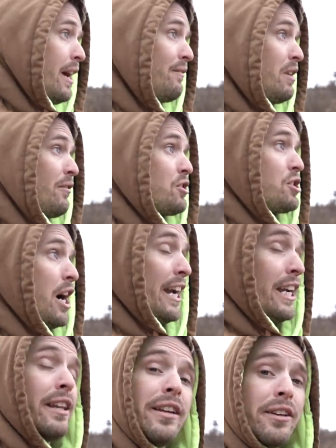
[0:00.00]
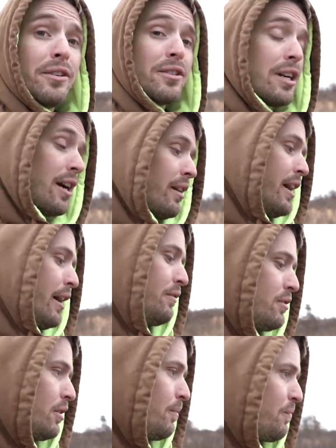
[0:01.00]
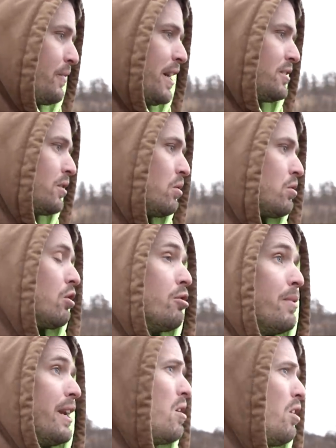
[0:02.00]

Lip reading: have never shot anything in their entire life. So that's the whole goal. But